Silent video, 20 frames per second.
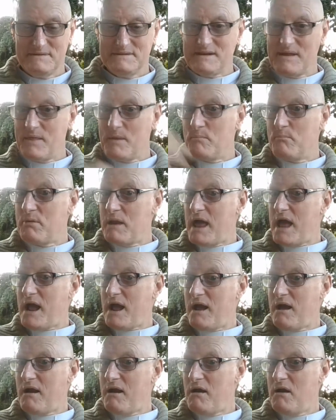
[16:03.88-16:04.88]
Neither black
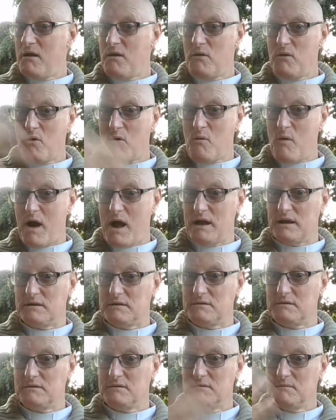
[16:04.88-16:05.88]
nor
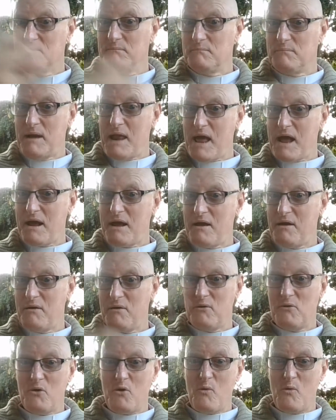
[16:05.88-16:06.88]
white. Black
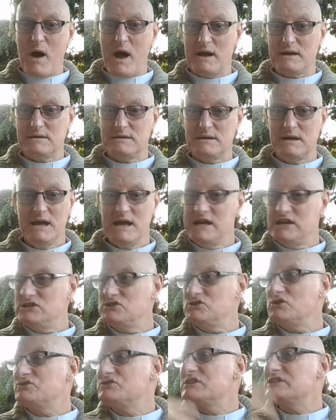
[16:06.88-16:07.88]
nor white.
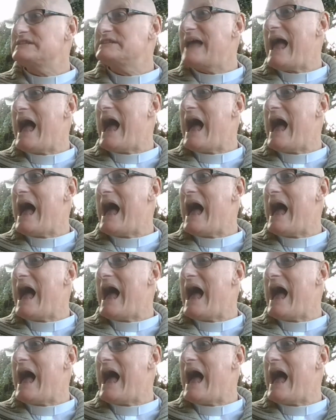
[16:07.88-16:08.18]
He's not just